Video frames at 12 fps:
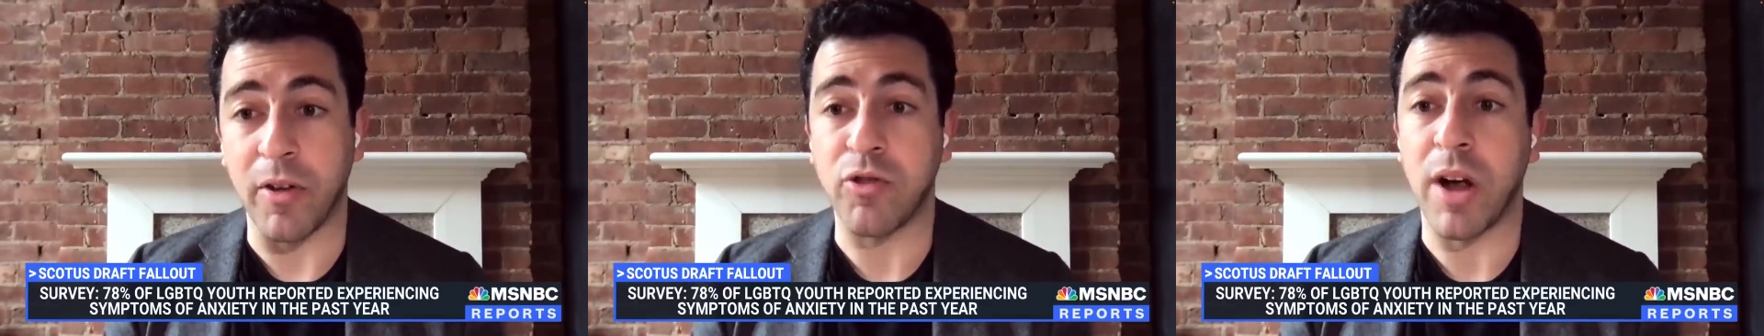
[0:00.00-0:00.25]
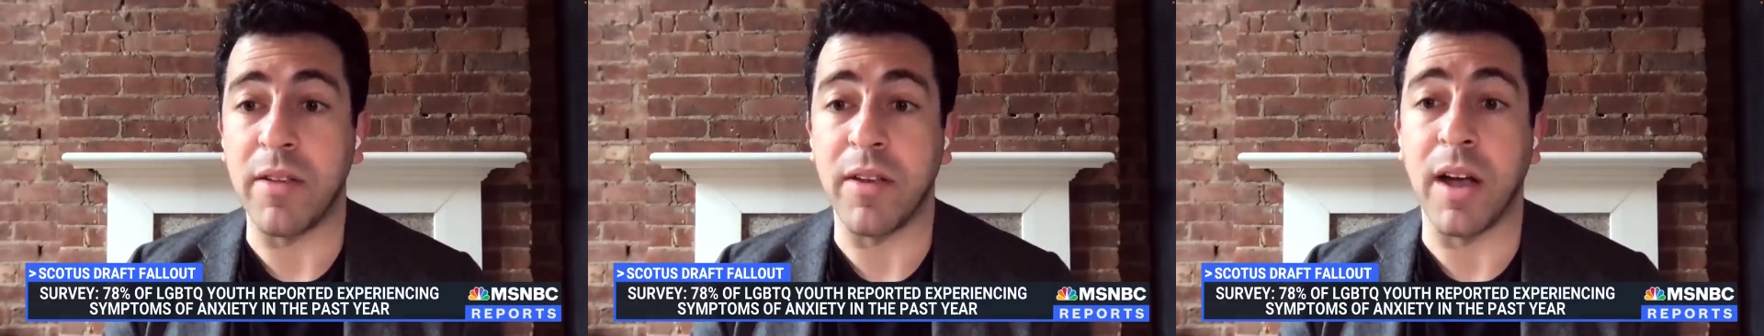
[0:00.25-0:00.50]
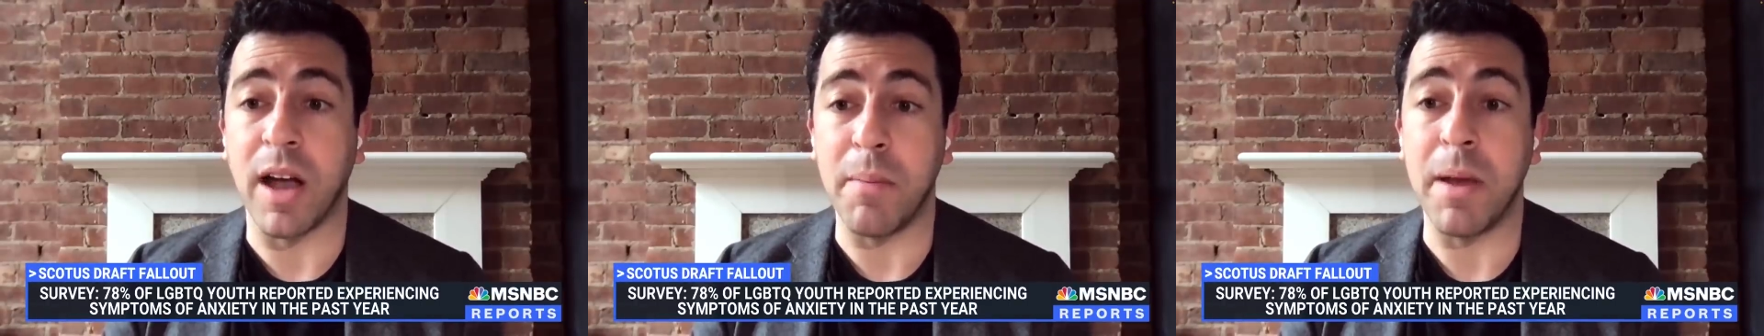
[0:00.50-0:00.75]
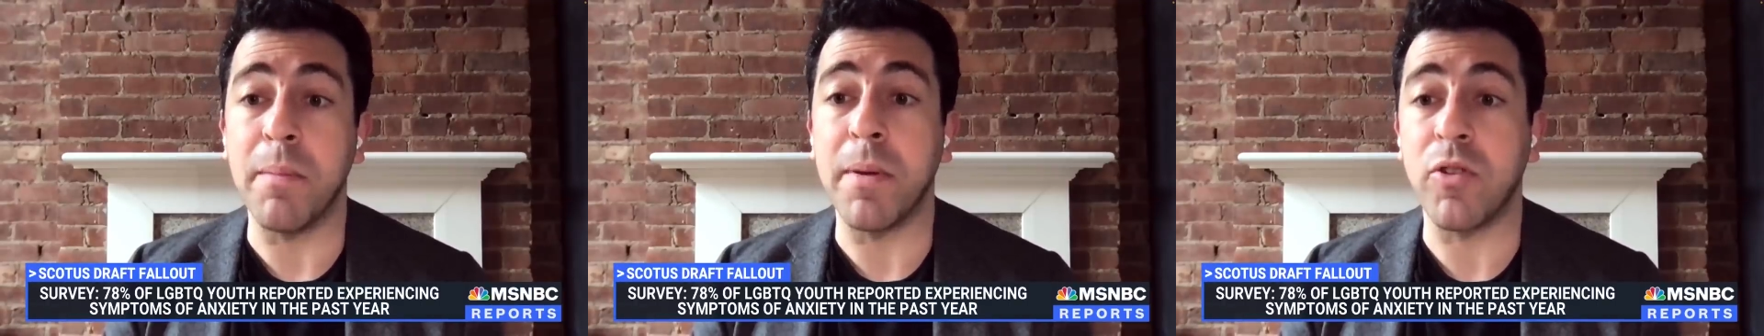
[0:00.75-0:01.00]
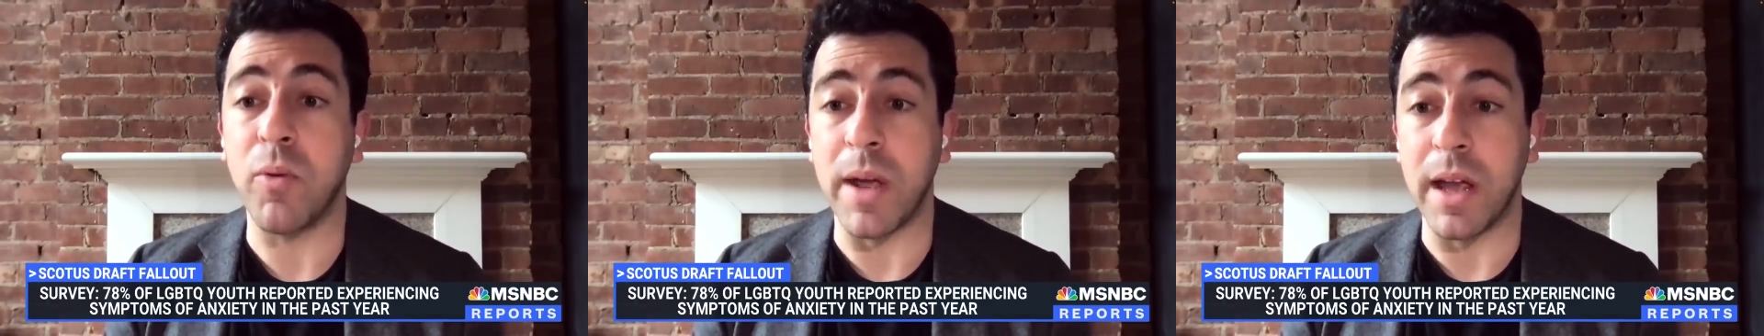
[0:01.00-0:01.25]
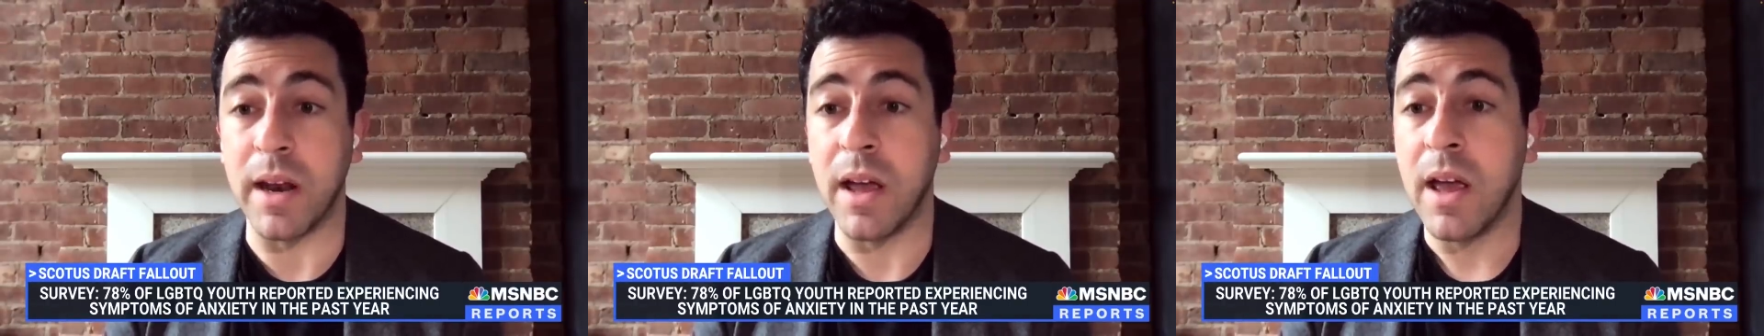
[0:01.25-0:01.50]
They're trying to come in
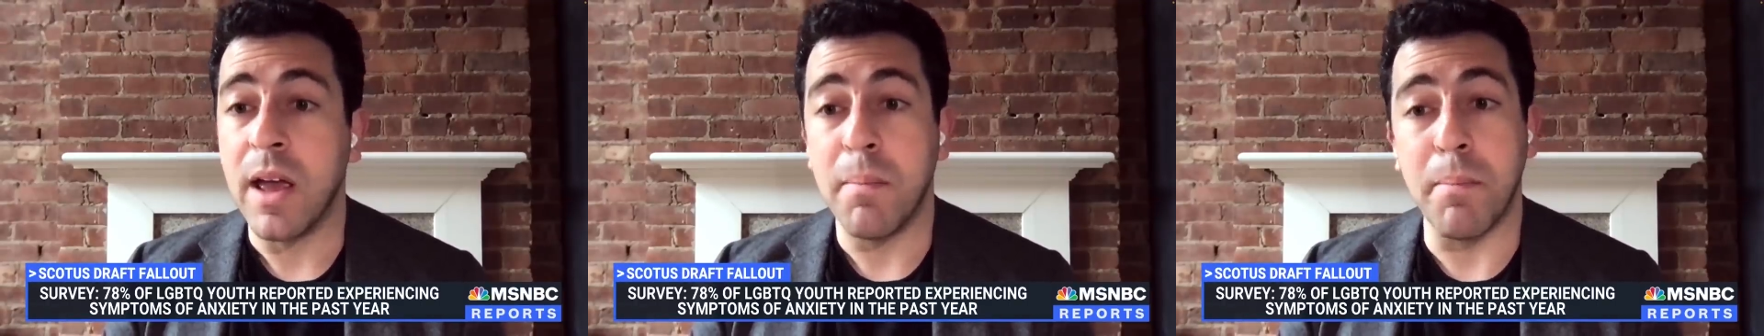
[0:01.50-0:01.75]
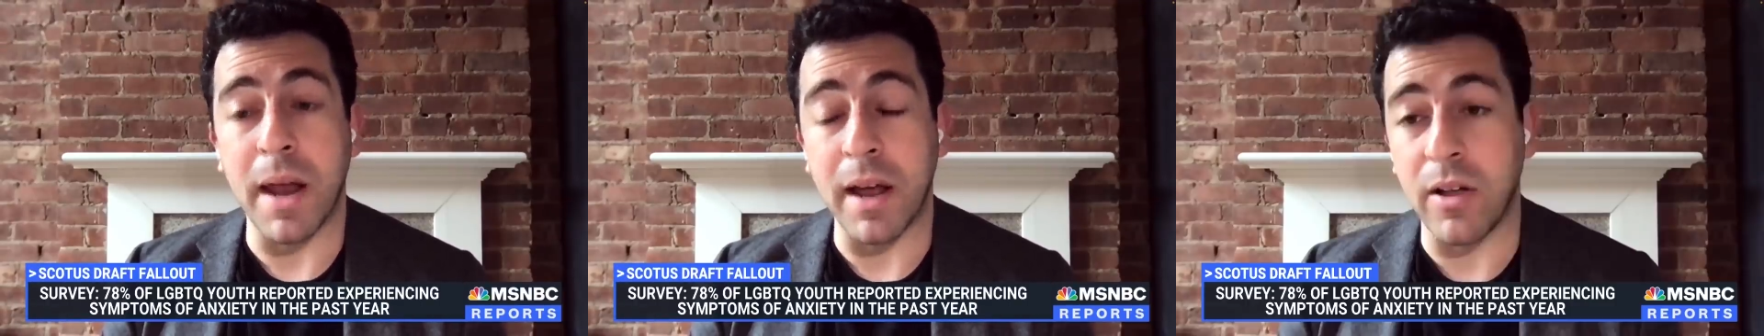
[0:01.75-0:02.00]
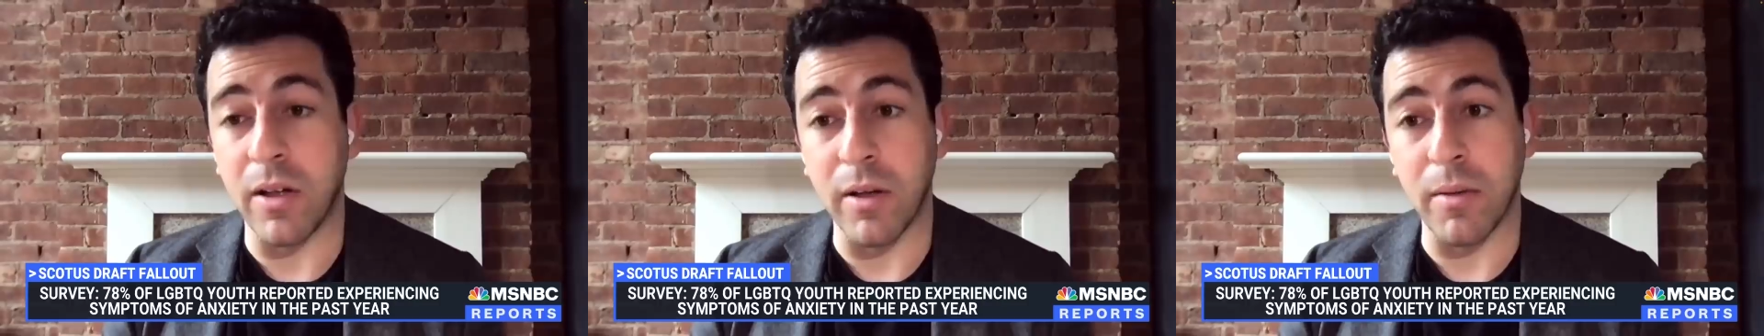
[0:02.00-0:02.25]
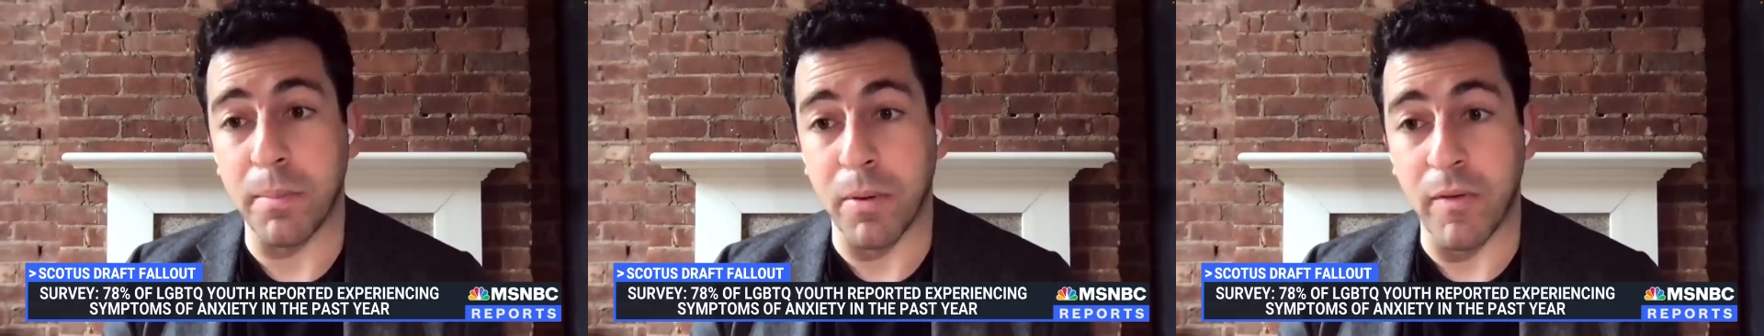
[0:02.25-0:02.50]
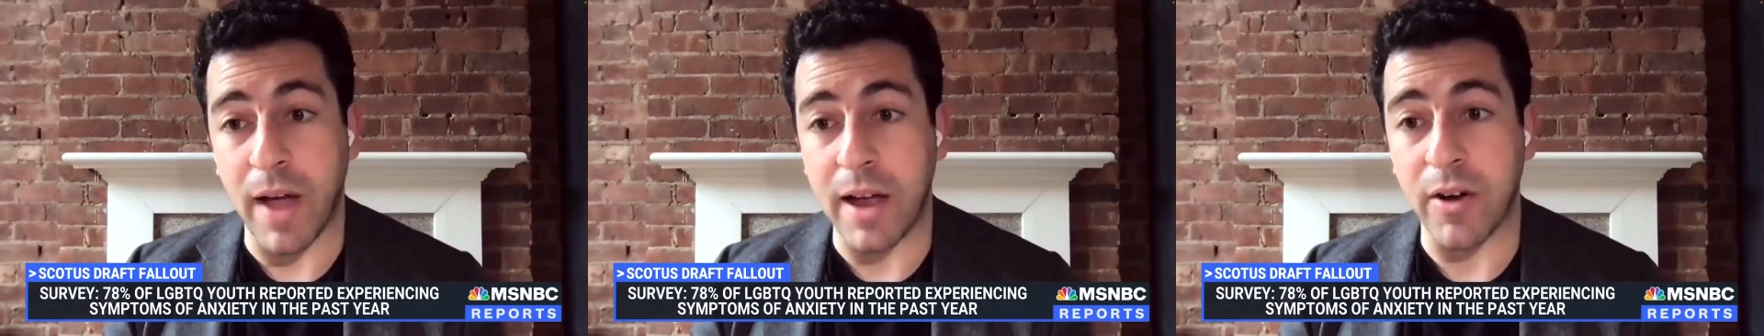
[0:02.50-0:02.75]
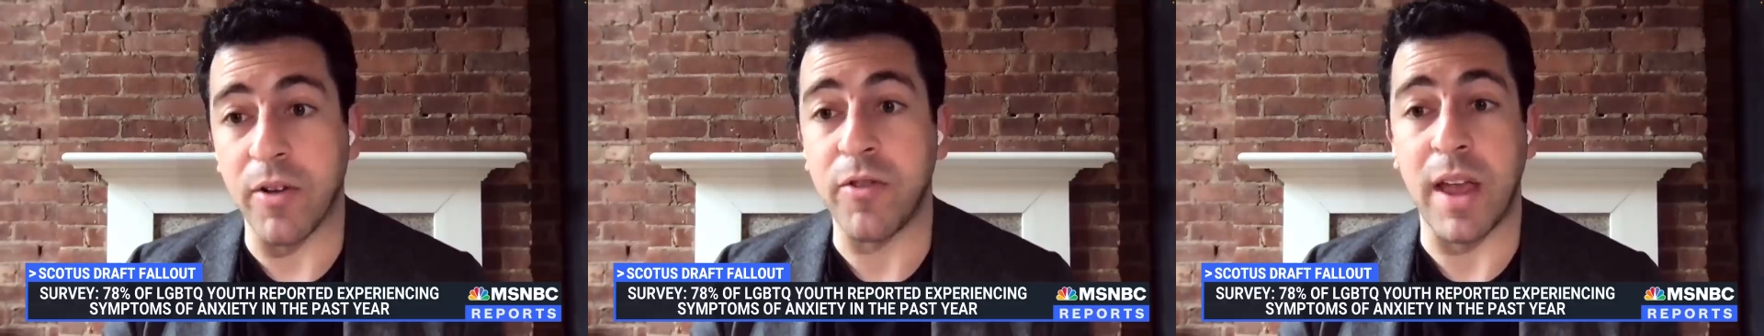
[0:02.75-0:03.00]
between medical
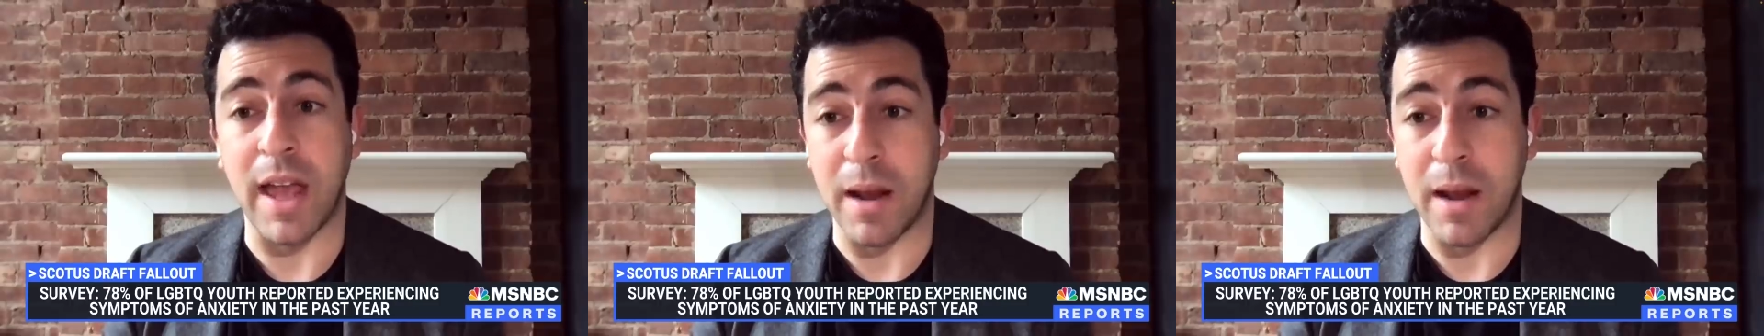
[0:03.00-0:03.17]
providers